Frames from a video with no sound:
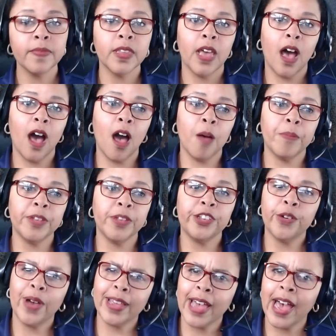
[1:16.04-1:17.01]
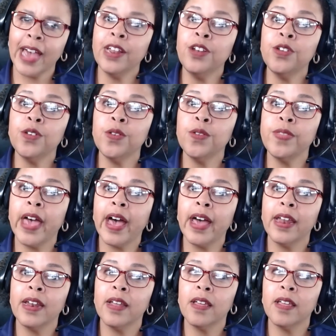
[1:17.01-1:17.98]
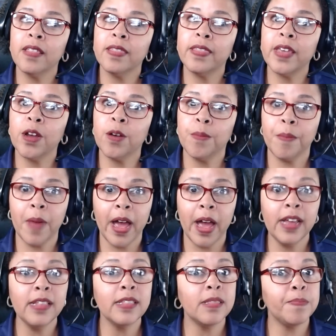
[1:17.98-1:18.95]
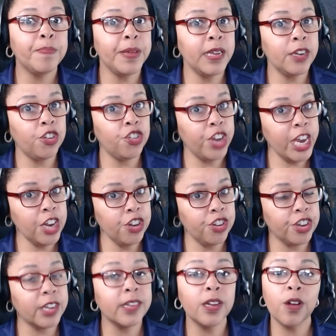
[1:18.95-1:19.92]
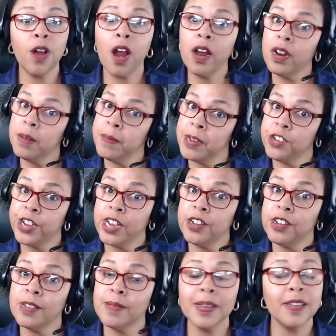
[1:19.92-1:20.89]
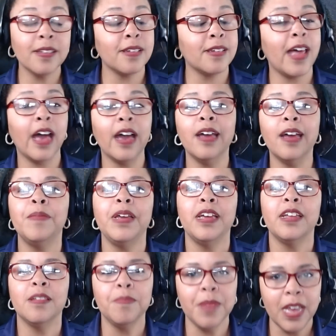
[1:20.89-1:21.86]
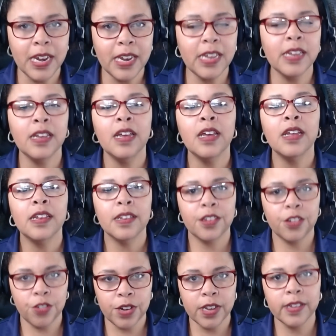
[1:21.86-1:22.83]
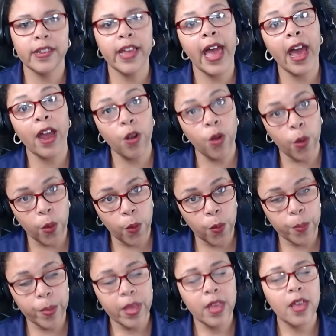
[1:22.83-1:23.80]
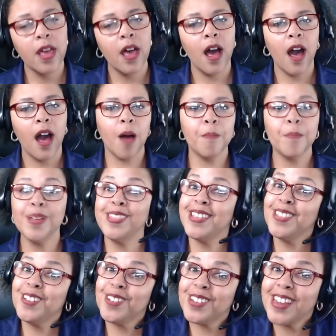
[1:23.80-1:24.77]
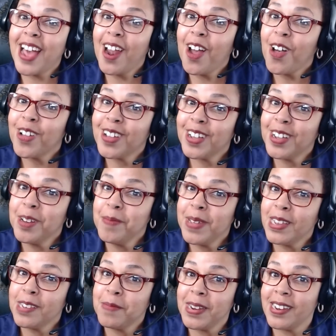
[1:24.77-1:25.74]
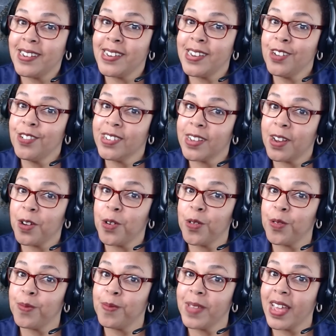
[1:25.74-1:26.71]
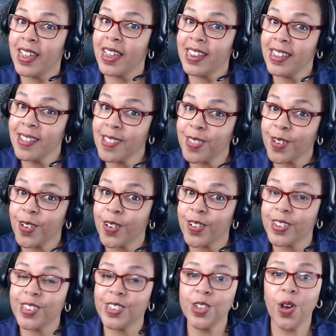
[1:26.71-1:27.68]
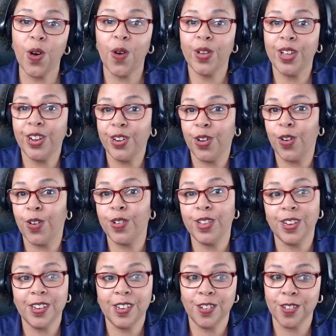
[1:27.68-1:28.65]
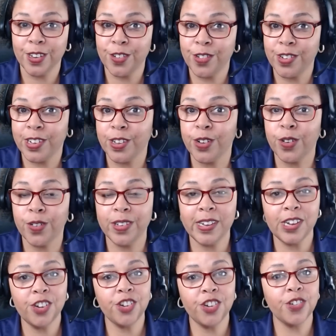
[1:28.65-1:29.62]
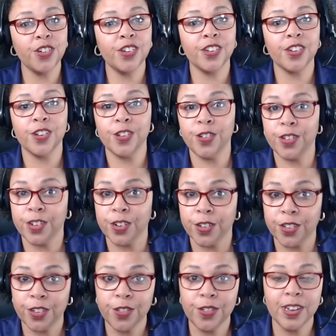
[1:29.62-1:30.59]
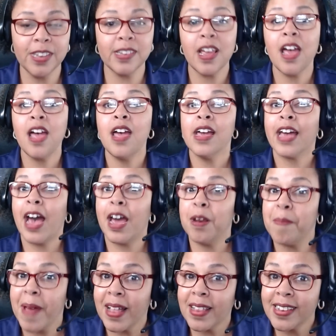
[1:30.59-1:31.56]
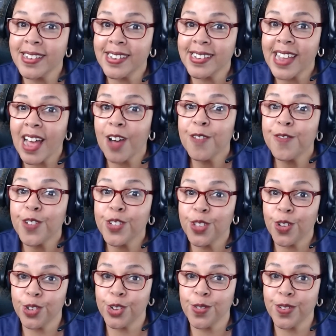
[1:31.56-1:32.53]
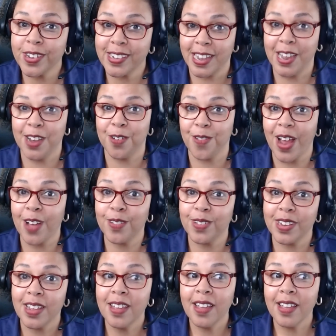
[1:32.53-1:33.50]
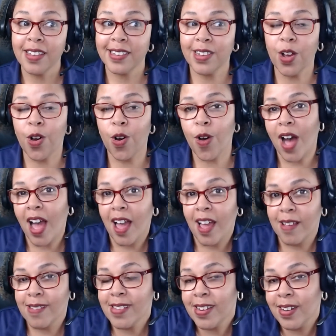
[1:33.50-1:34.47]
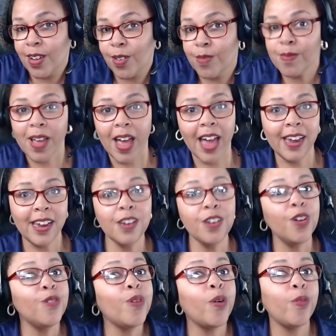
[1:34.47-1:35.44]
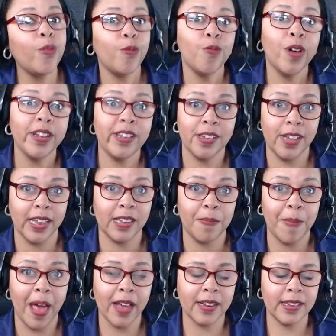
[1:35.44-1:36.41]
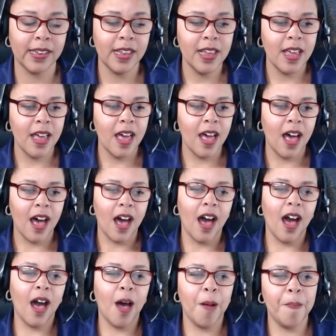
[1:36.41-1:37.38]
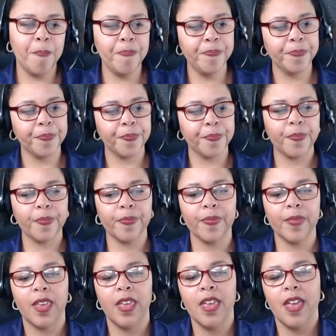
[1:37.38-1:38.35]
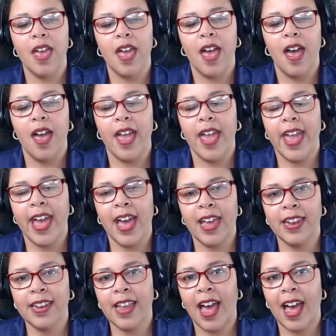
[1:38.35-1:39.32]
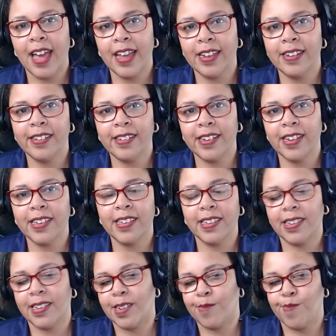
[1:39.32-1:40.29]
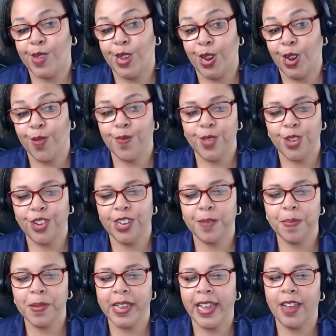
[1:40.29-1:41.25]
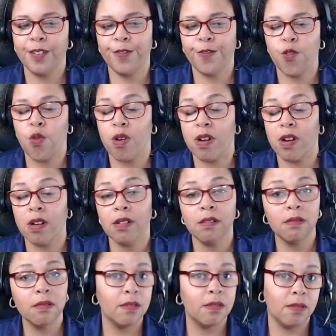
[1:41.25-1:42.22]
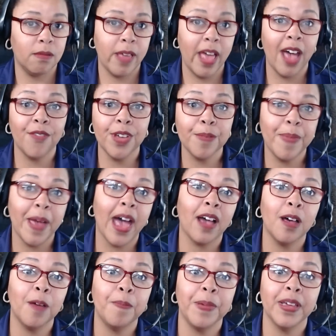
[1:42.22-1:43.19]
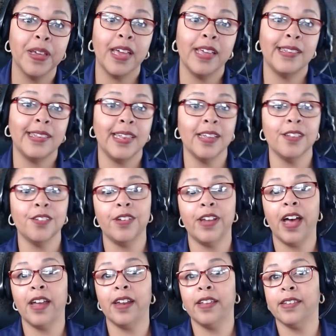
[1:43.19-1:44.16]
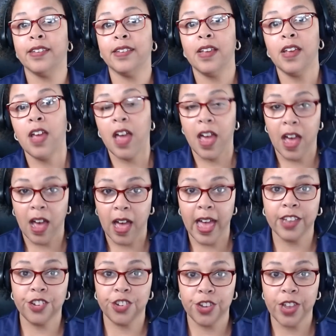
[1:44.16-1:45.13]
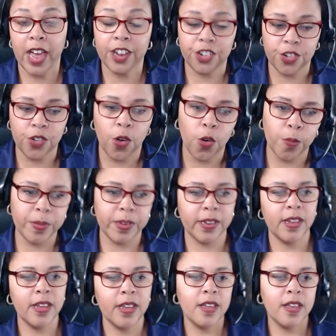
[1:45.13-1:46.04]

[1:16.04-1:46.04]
So I kind of knew that there might be changes. There are going to be changes because there's not going to be as many students at home. But then there's not going to be as many teachers at home either. So, you know, you lose a little teachers, you lose a little students, kind of balances out for those who are staying around. So, you know, I didn't know what to expect. And I just, you know, you just plan for having backup in case things are not as you hoped.